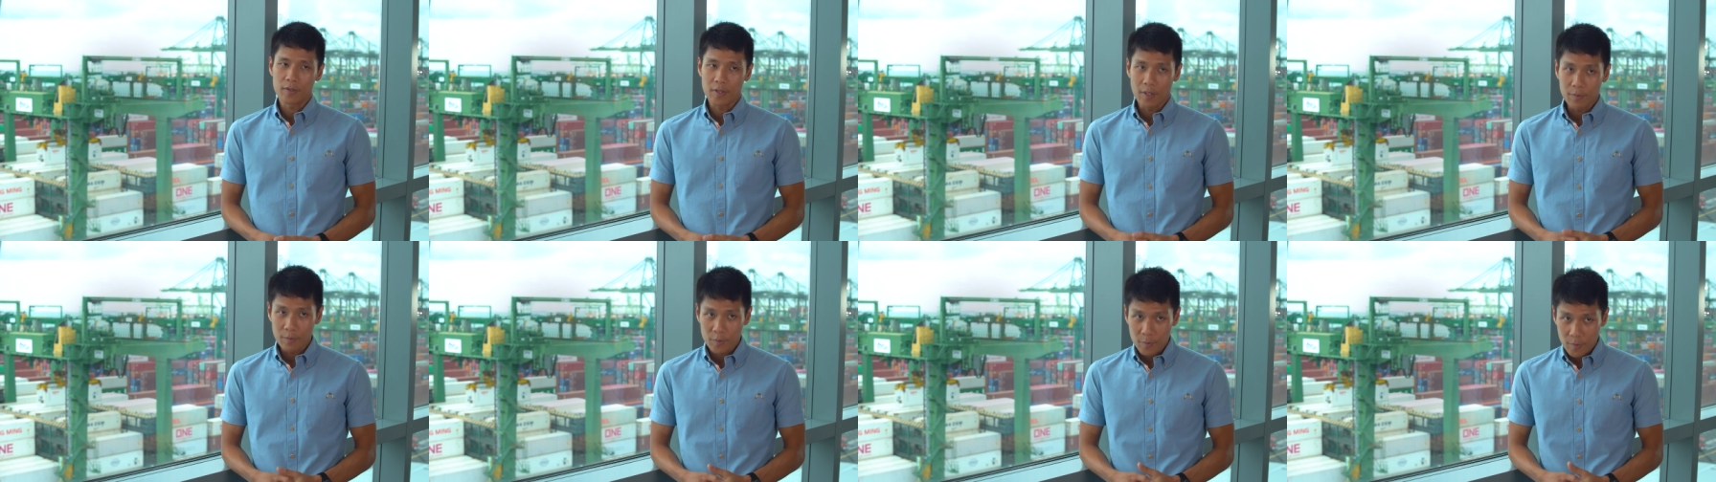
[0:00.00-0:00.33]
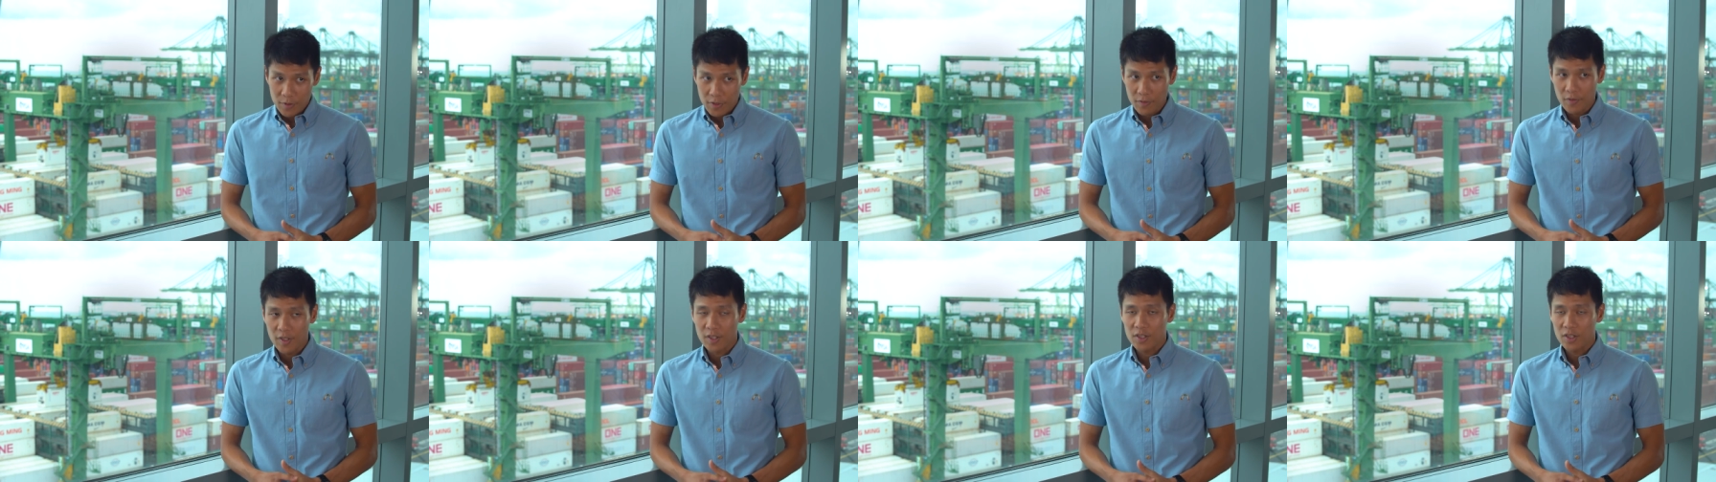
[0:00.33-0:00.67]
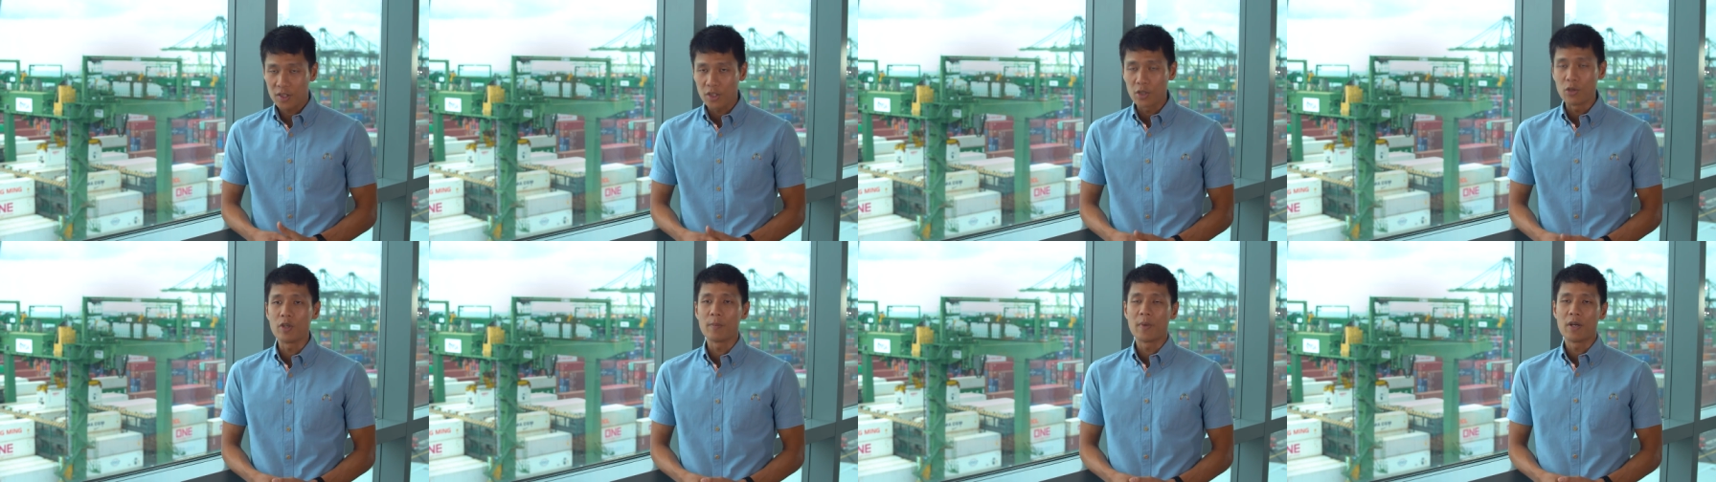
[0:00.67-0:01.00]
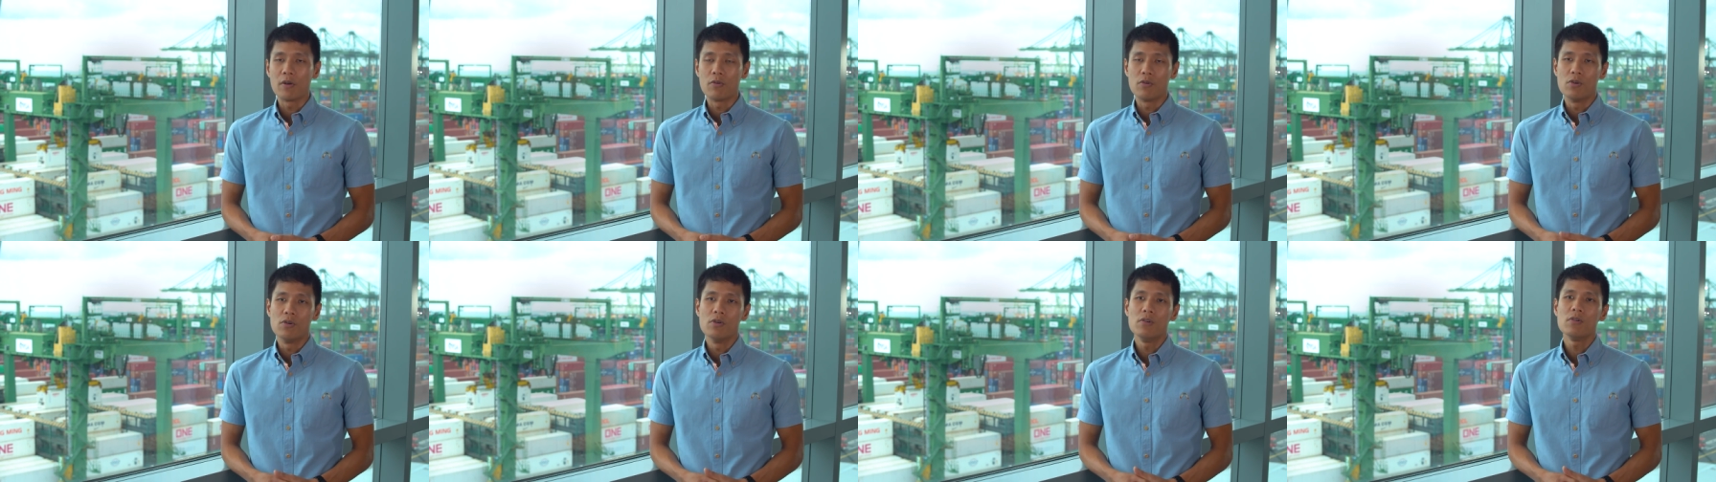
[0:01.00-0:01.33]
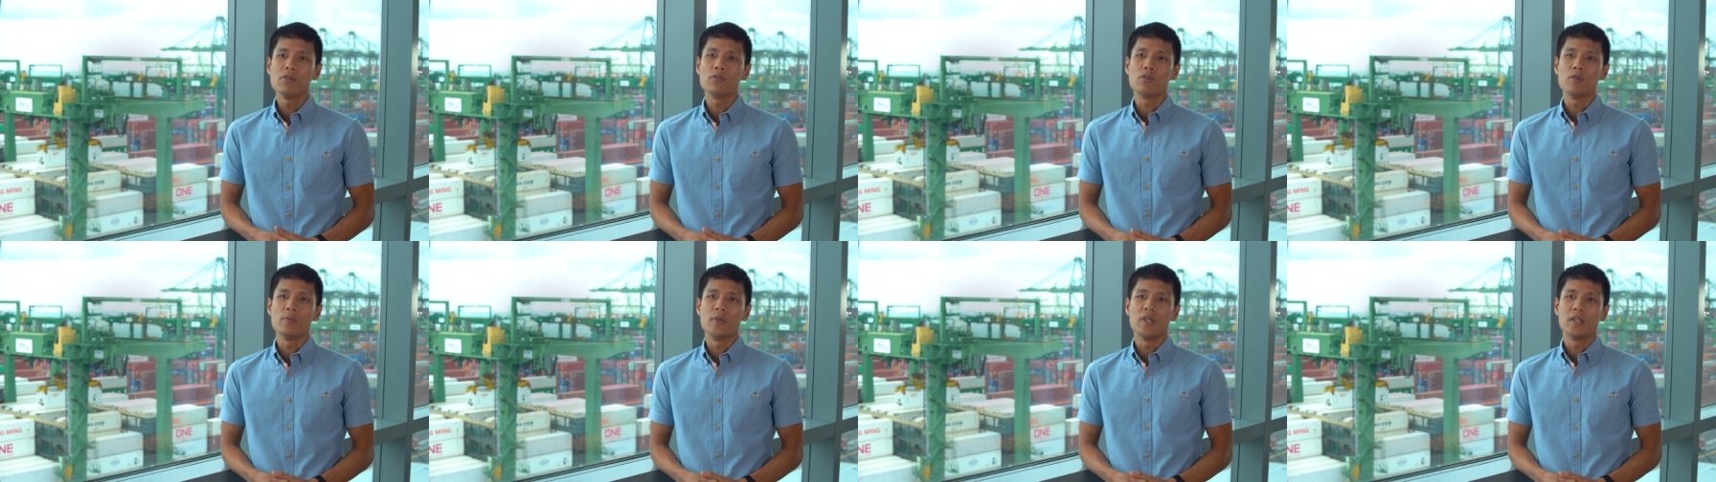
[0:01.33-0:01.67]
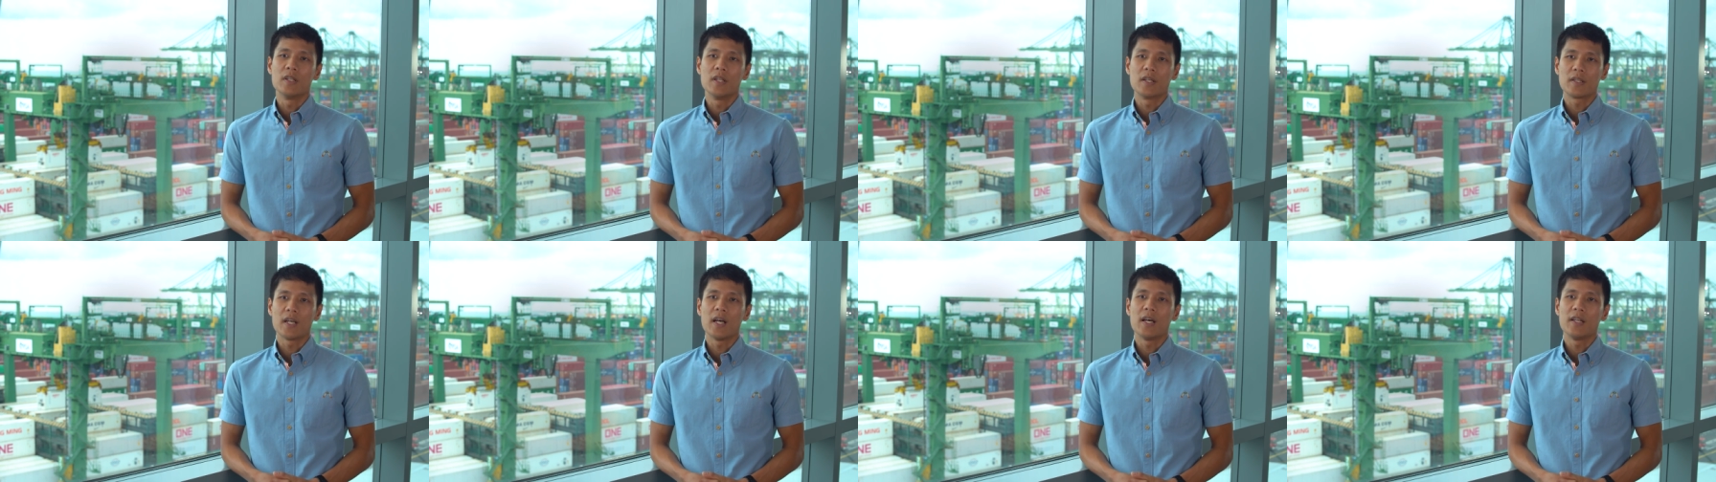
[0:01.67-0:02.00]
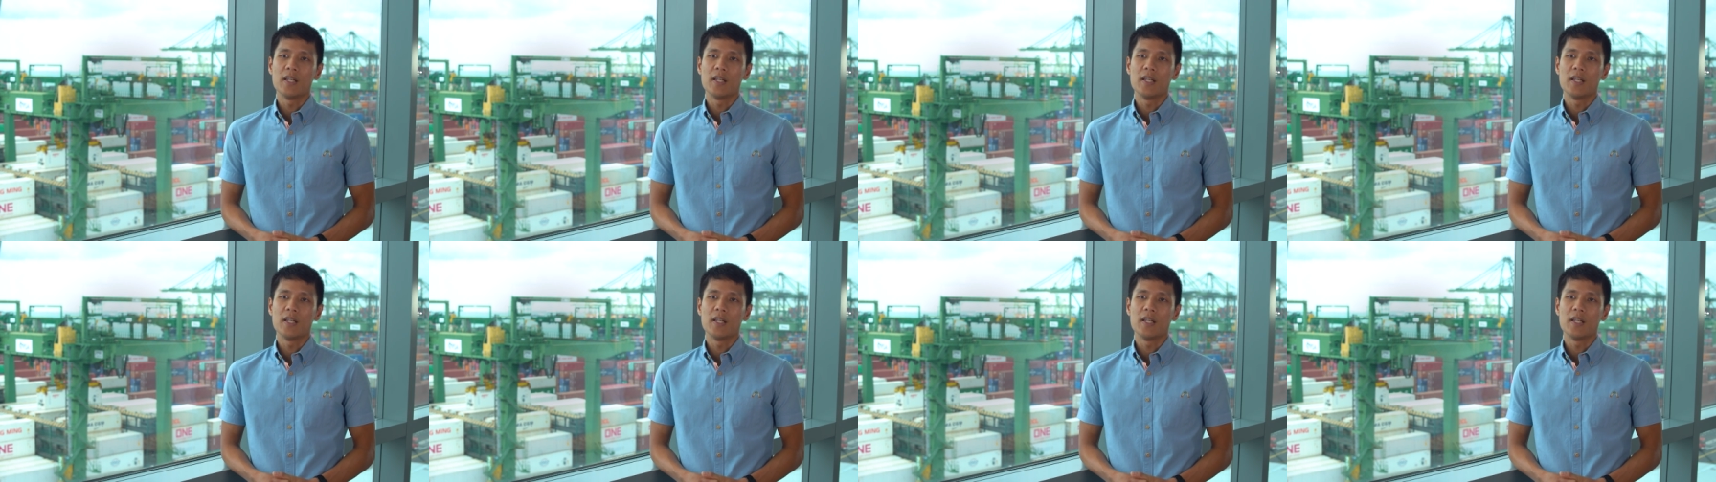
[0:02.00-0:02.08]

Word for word: some specific skill in my role will be data